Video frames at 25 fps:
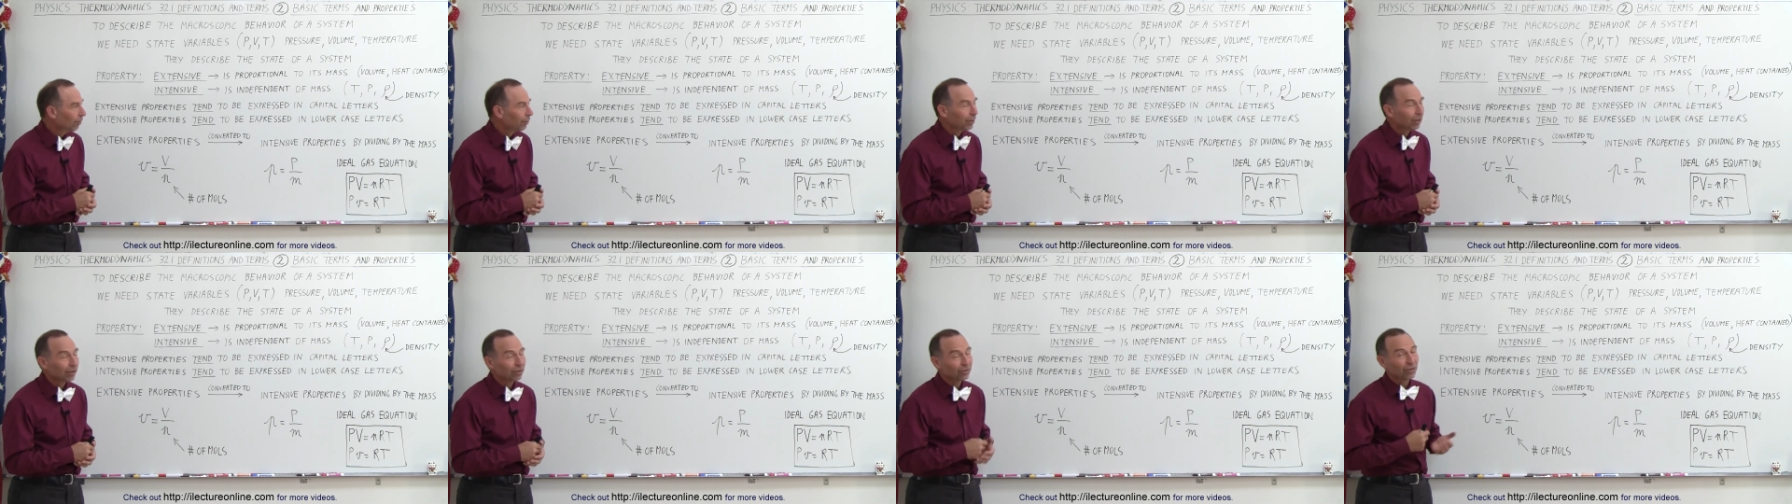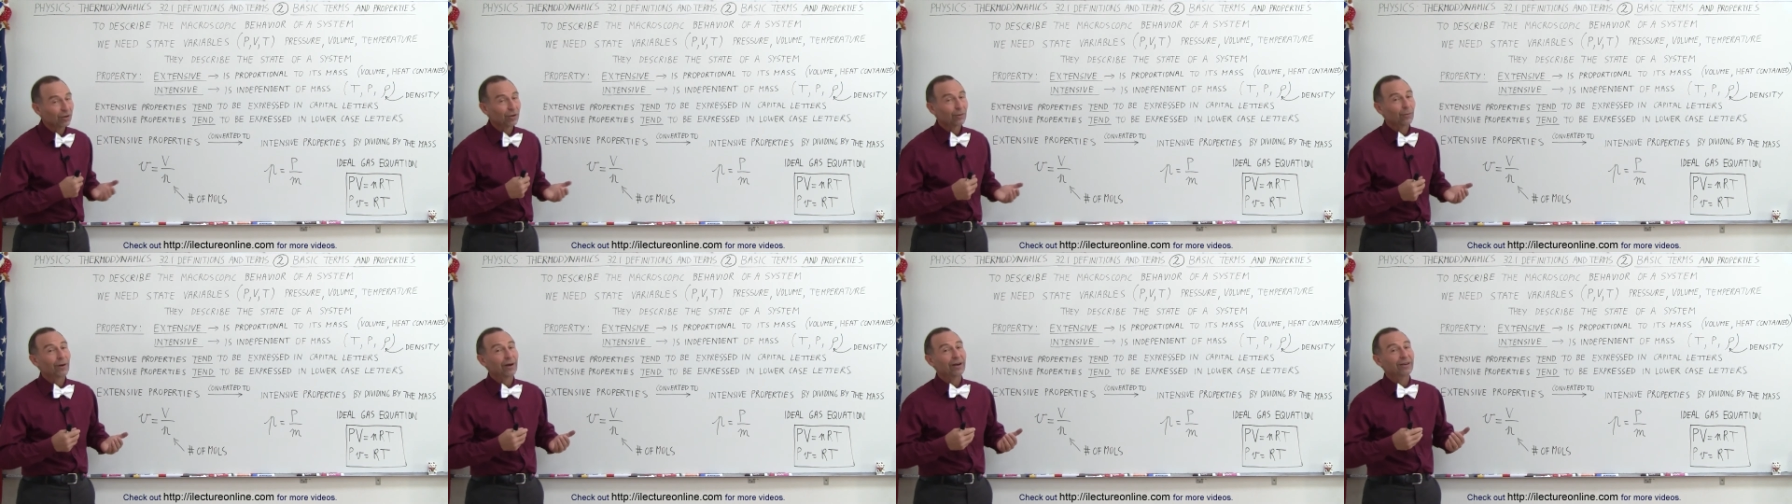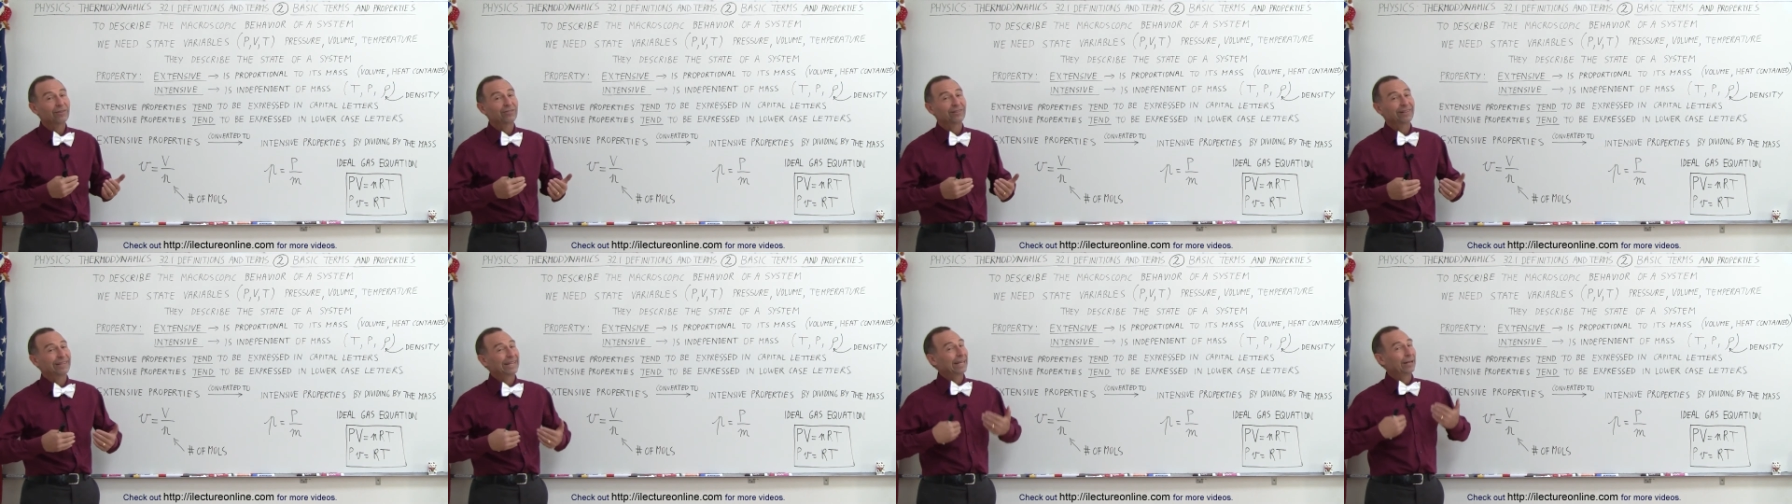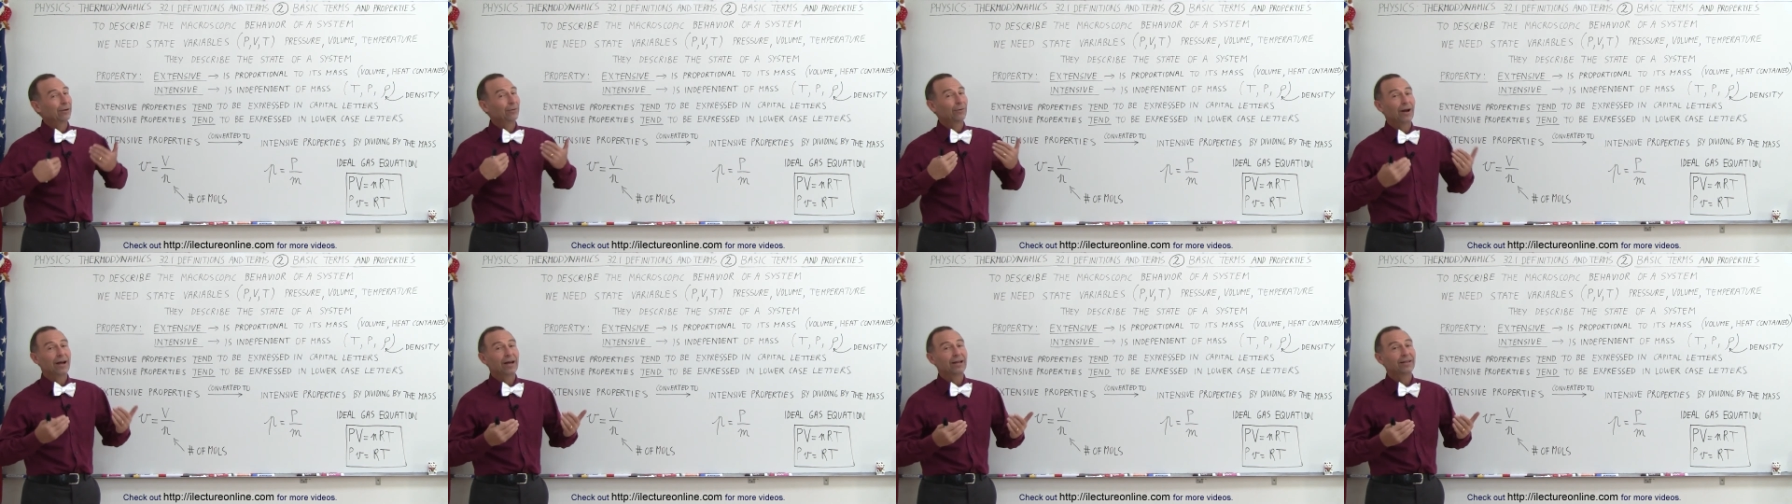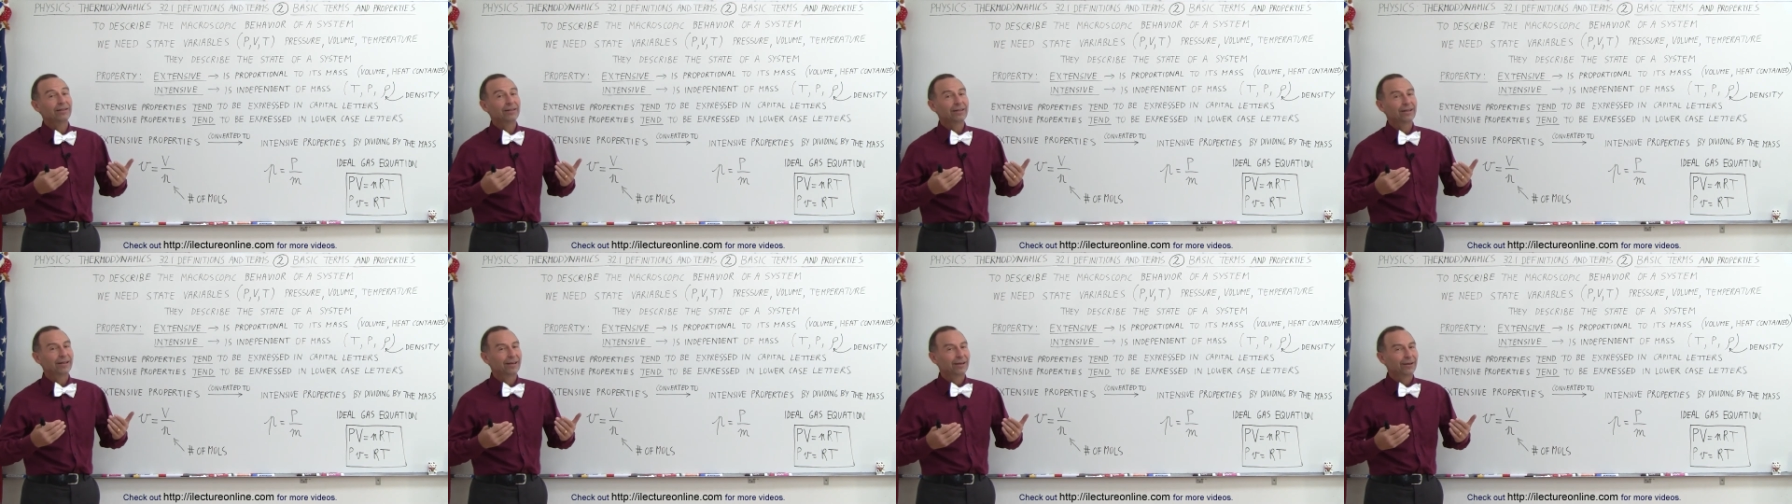because otherwise later
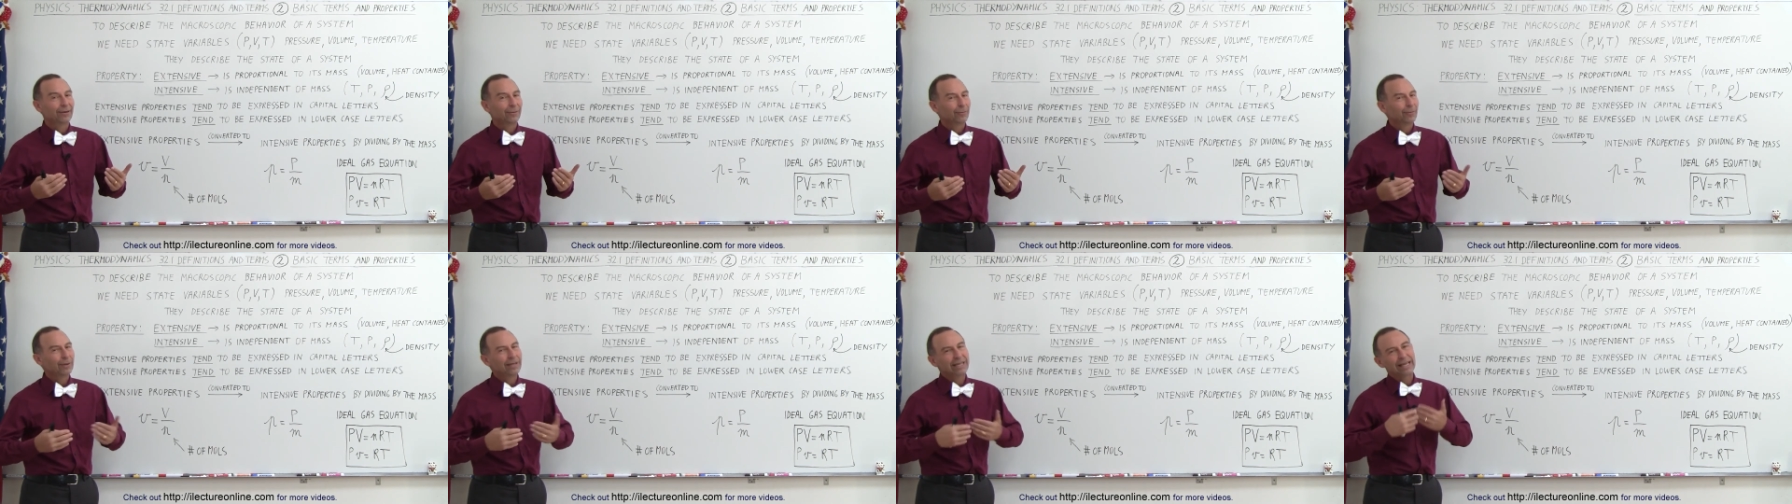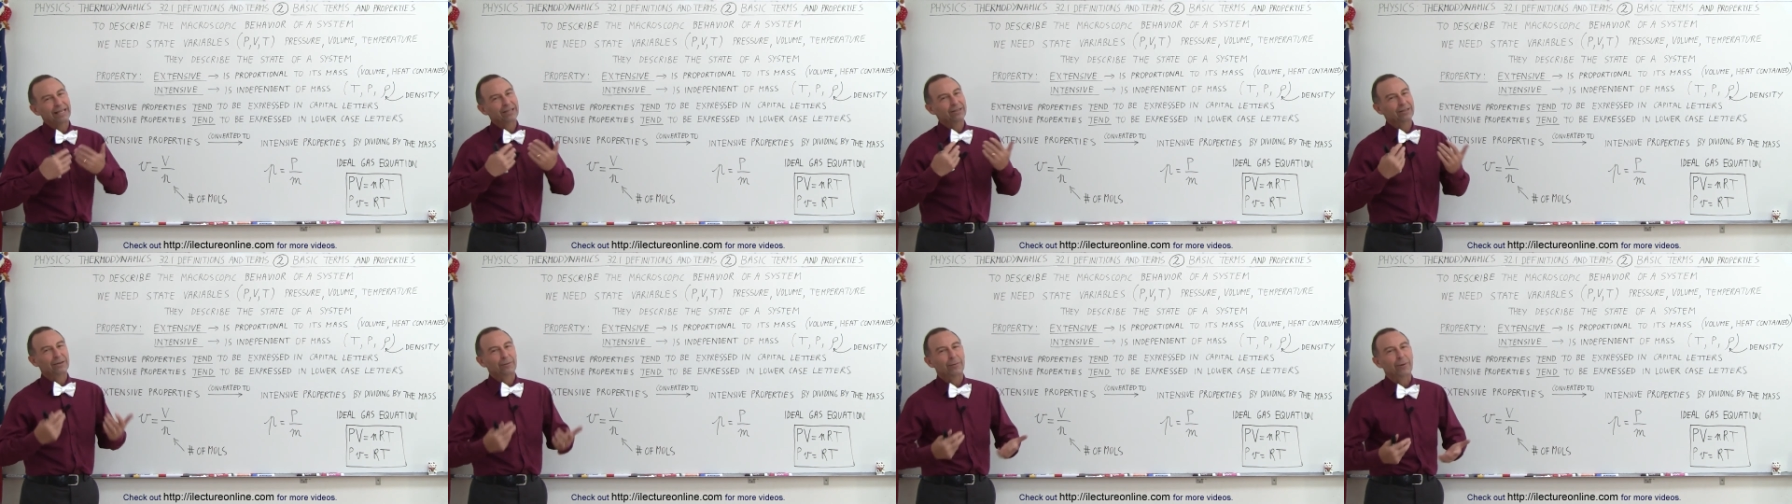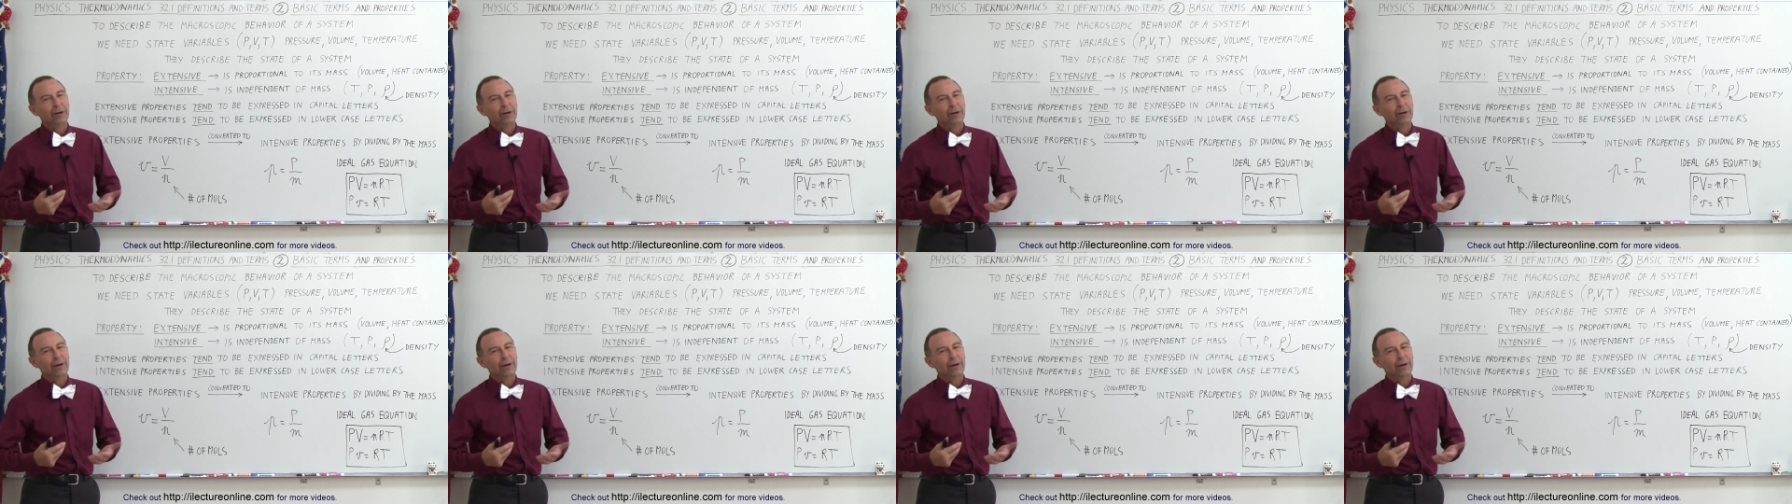on we get